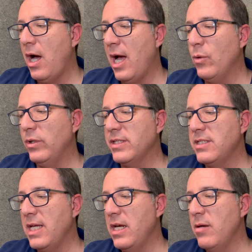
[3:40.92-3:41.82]
I will
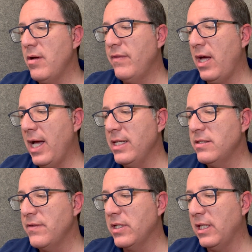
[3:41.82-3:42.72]
ascend above the heights
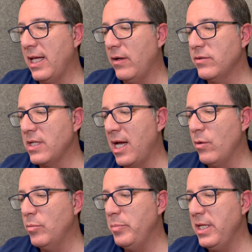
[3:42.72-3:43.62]
of the clouds, I
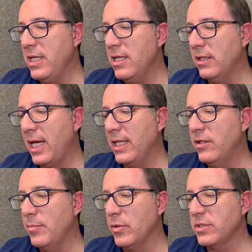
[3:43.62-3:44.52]
will be like
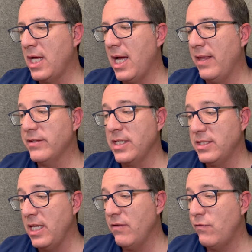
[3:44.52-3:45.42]
the Most High. That's
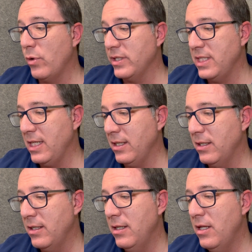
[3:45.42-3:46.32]
Isaiah 14,
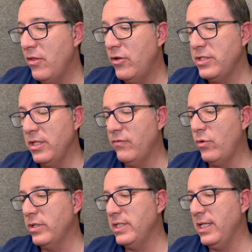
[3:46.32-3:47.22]
13 and
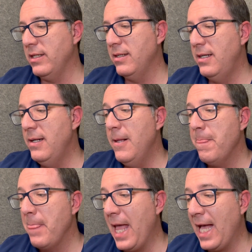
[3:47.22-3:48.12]
14.
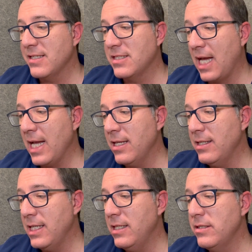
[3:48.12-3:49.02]
As
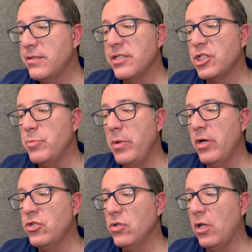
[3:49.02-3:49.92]
Zion is the
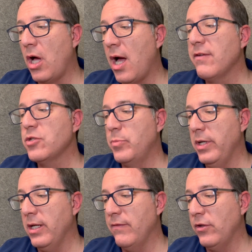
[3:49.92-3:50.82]
spiritual
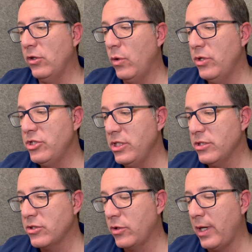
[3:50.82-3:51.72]
offspring of the Lord
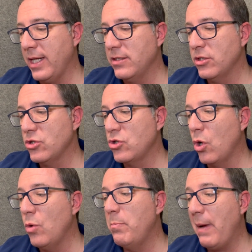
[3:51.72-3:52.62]
Jesus Christ,
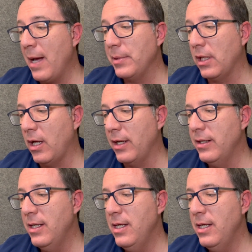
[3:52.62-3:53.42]
so Babylon